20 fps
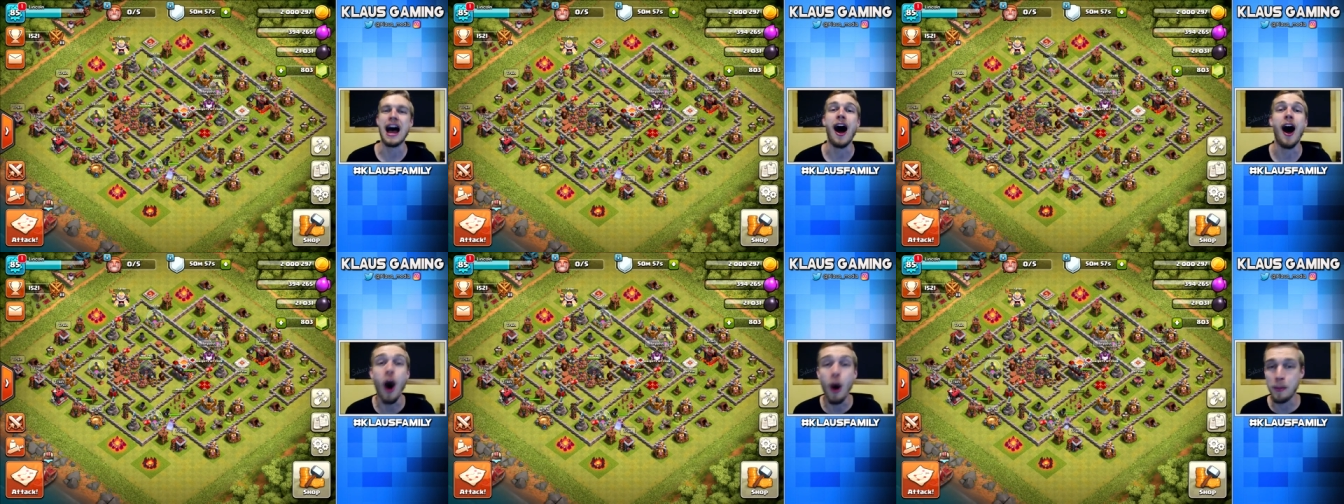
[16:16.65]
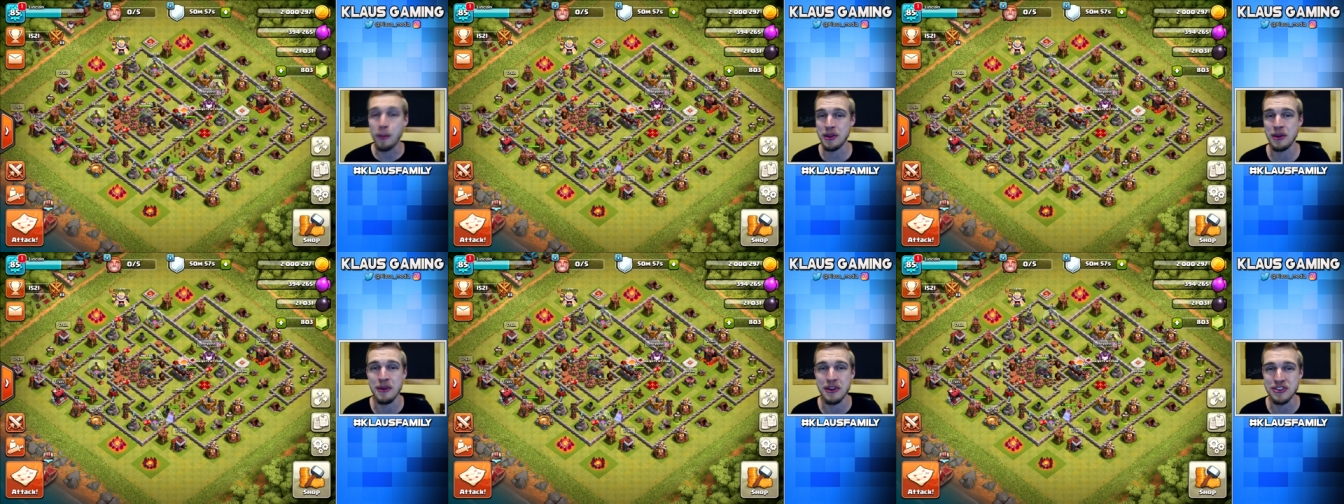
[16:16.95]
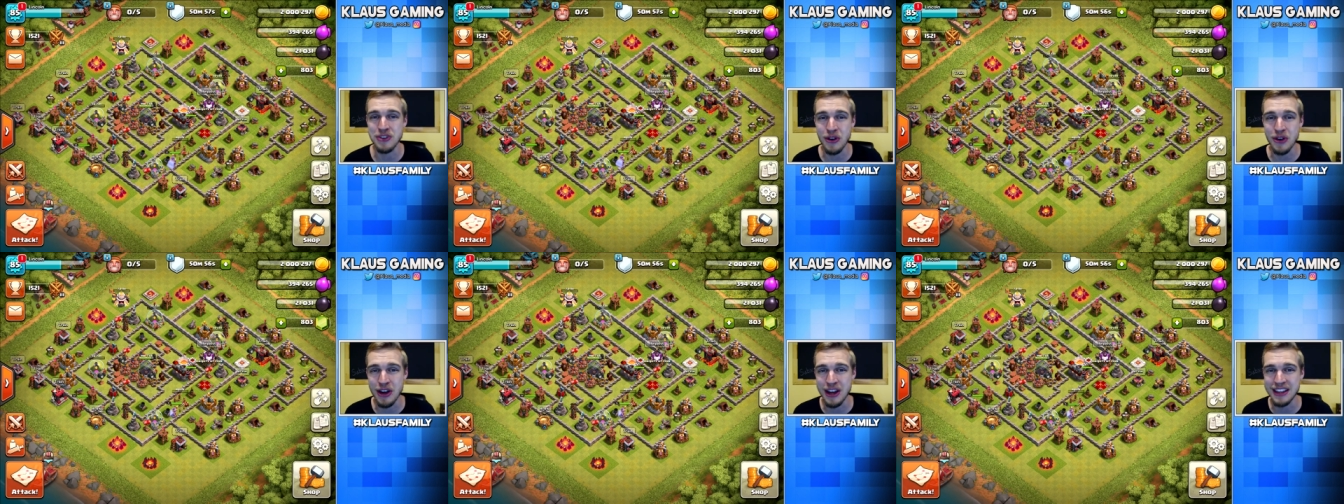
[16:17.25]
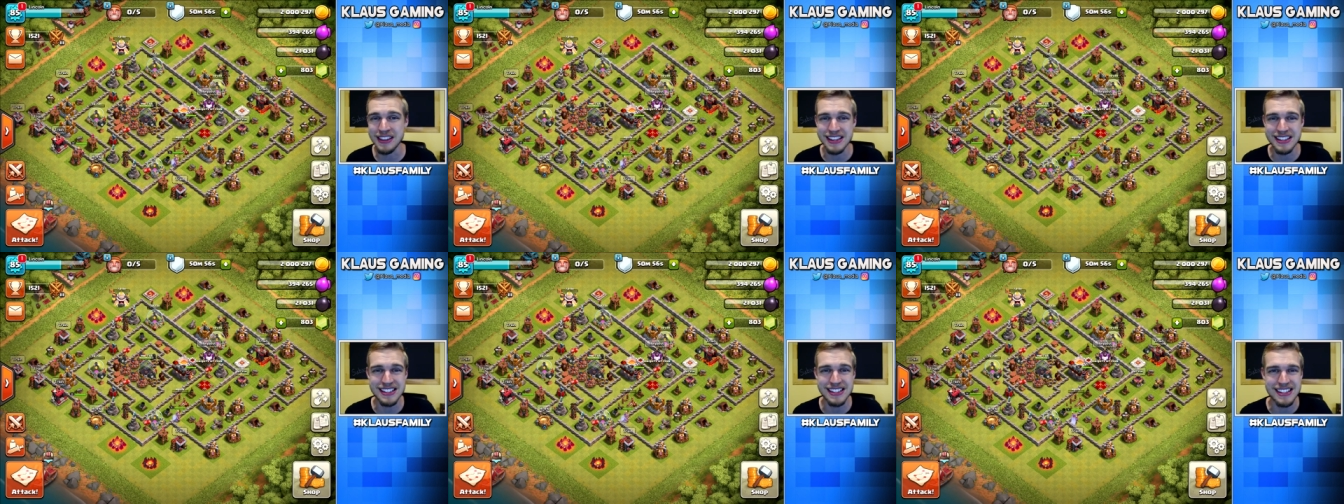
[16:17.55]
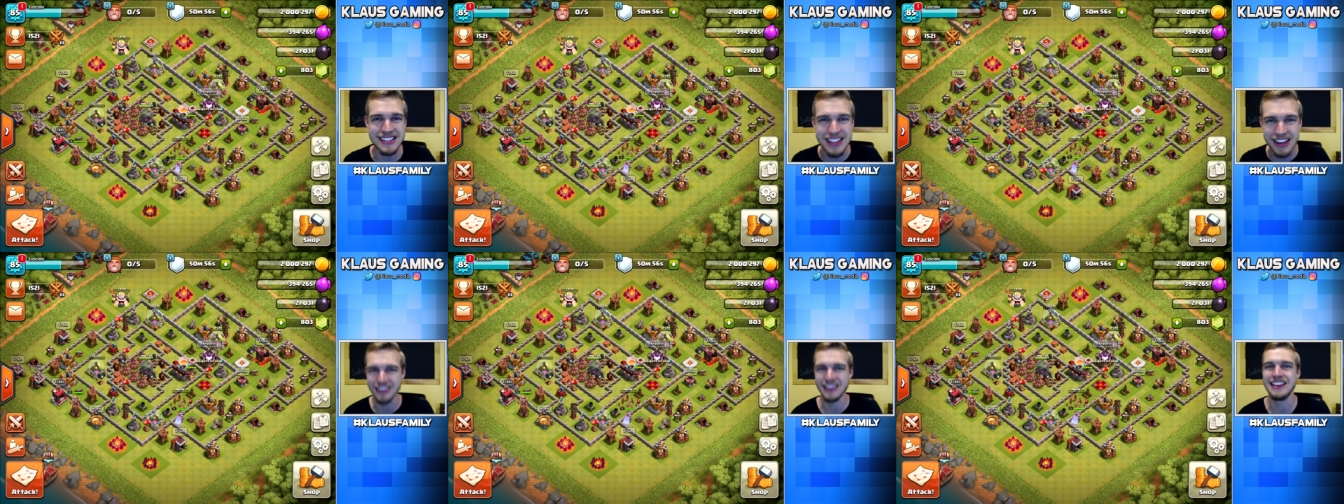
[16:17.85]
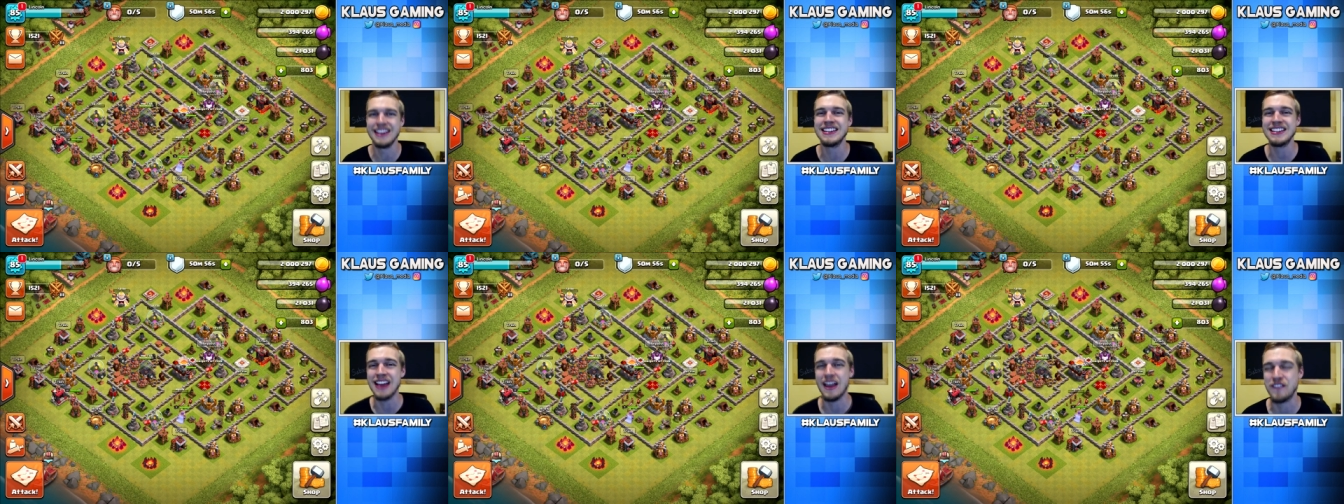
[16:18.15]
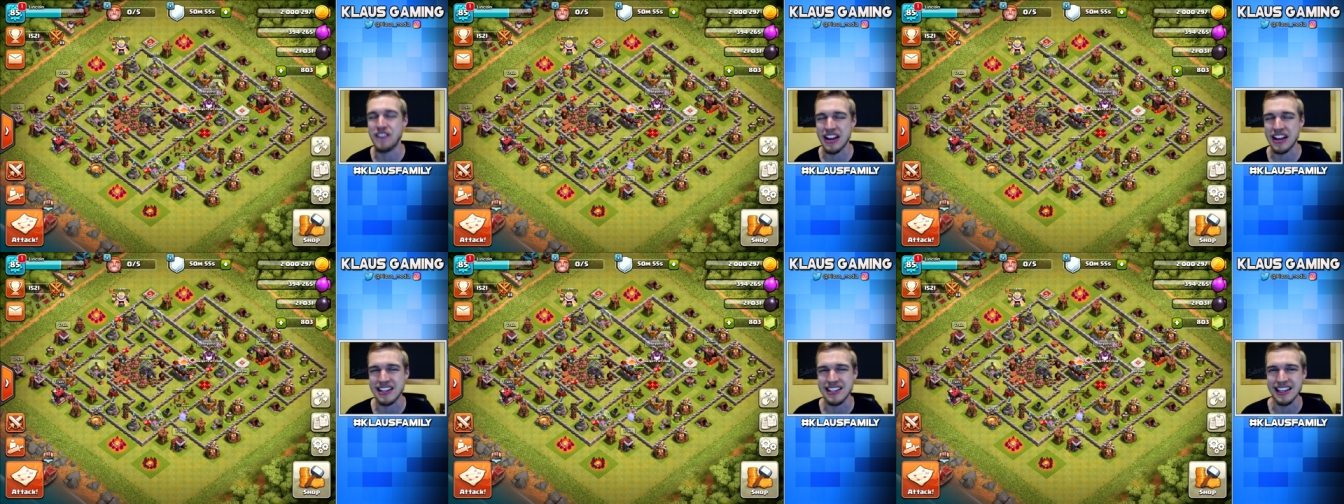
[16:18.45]
Hope you're enjoying this series,
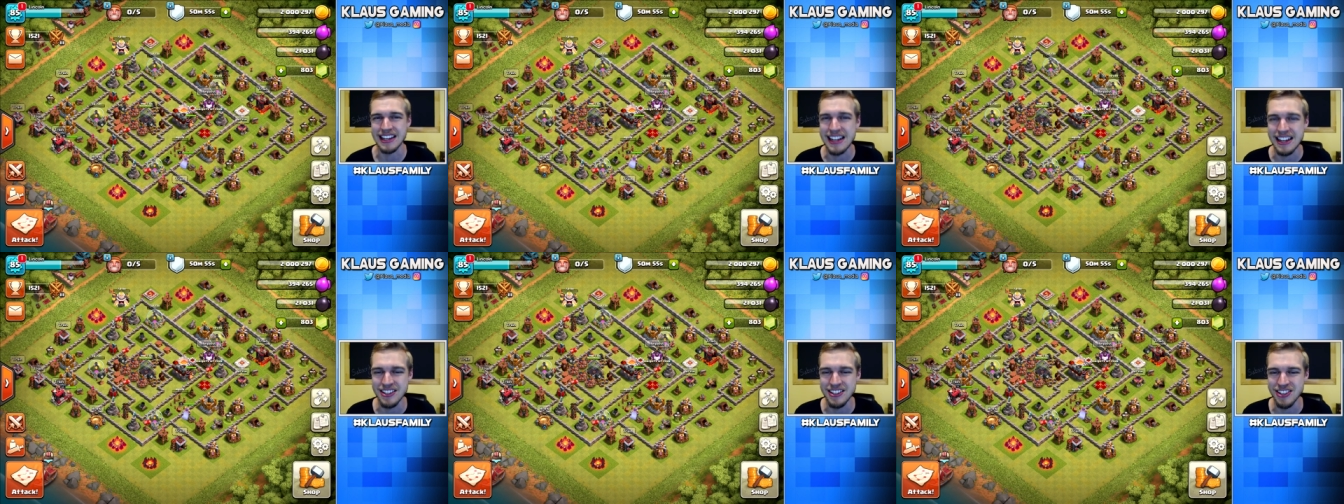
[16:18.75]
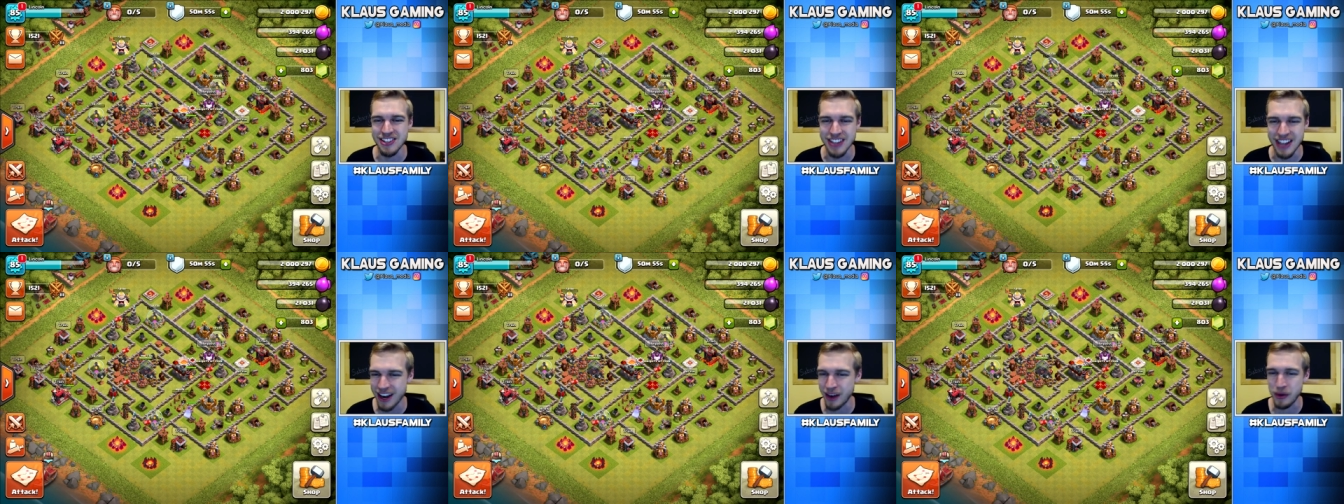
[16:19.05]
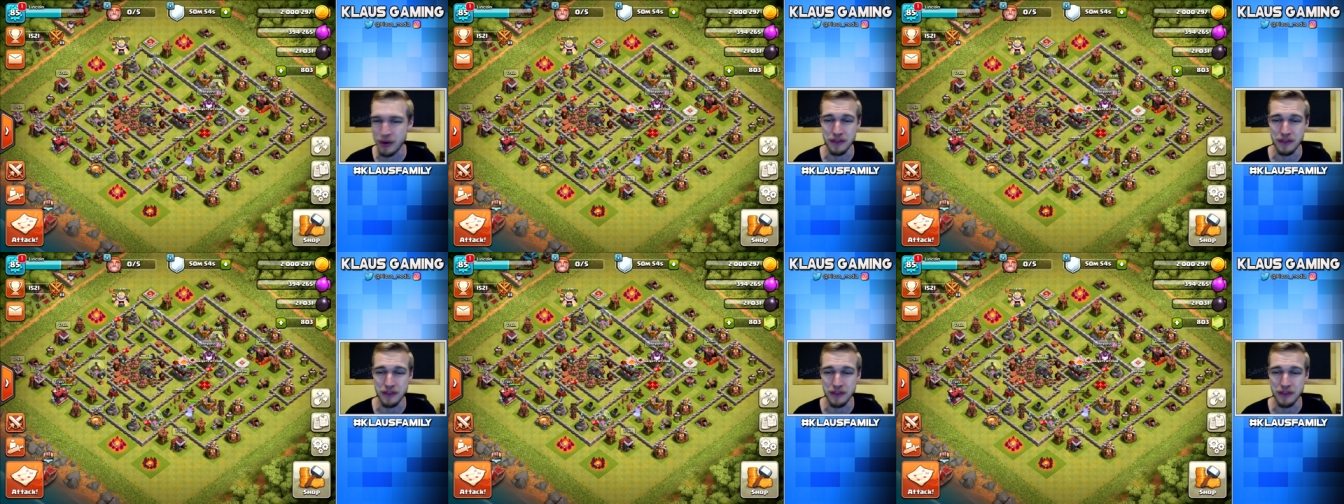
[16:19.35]
Fix That Engineer.